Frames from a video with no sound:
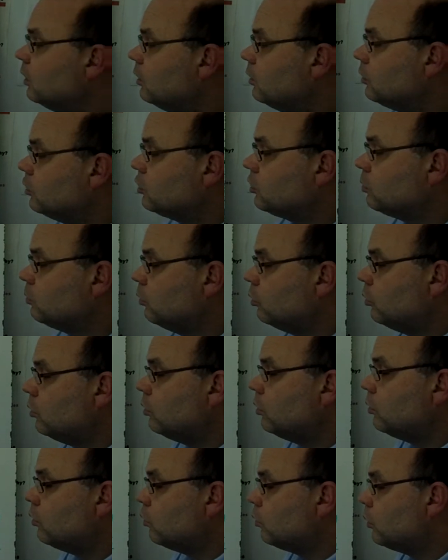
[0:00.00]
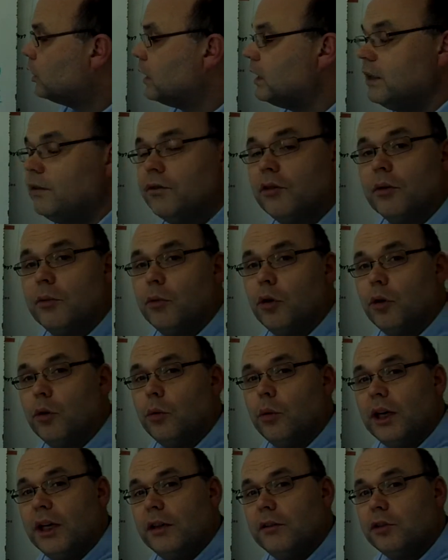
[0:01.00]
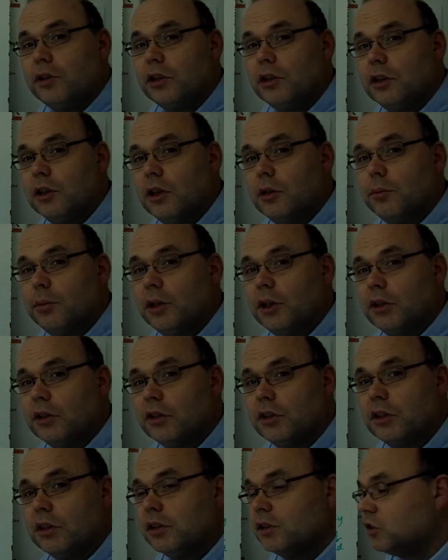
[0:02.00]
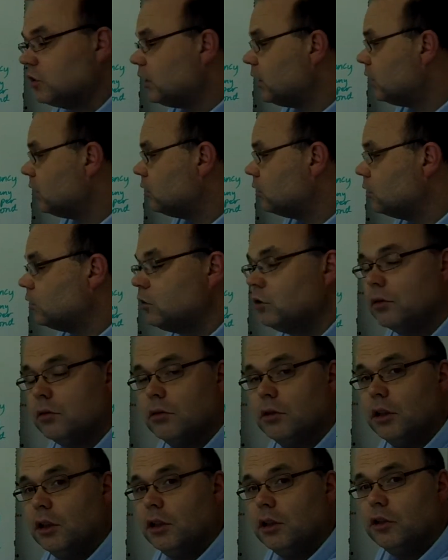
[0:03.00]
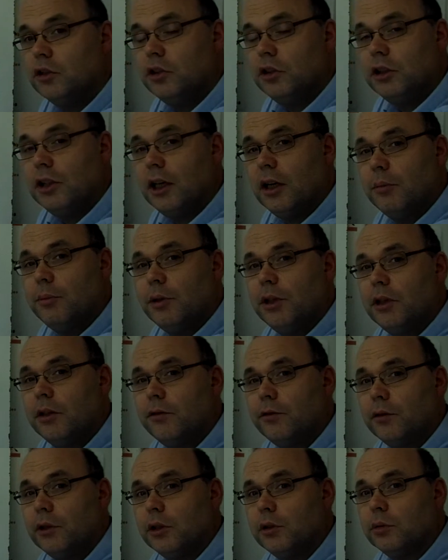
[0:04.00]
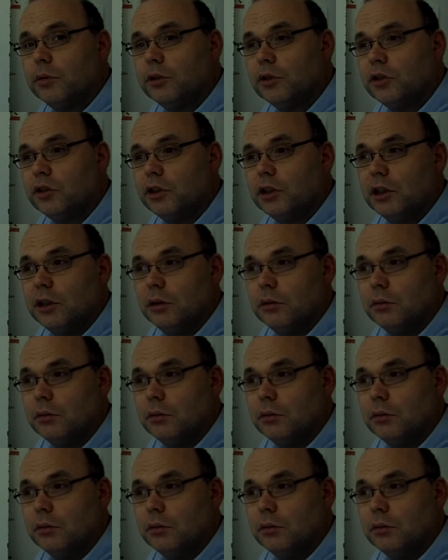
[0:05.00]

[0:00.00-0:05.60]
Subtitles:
The smaller the wave, the more waves can go past in a second, so you get a bigger frequency.